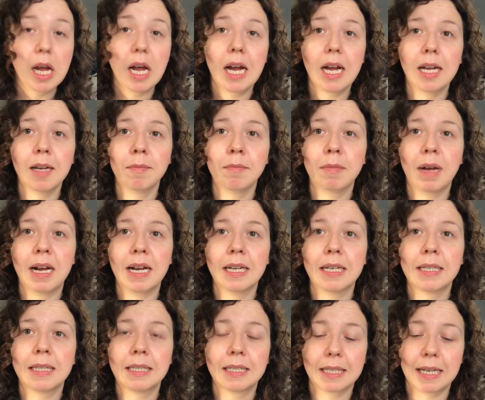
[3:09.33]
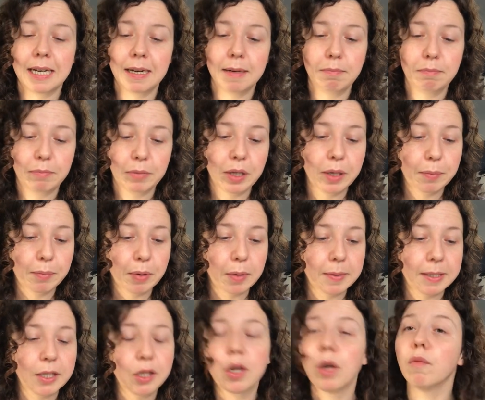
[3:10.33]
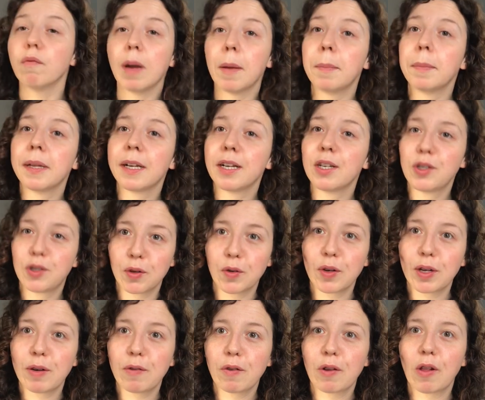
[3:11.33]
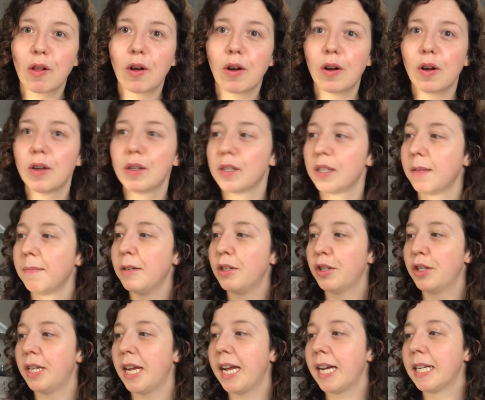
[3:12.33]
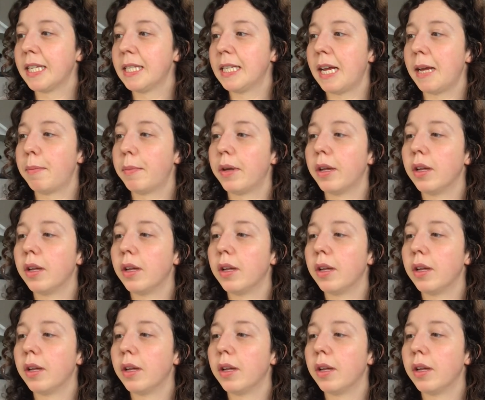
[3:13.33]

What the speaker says: And I'm going to probably stop rambling and show you the clothes. Let me just take a sip.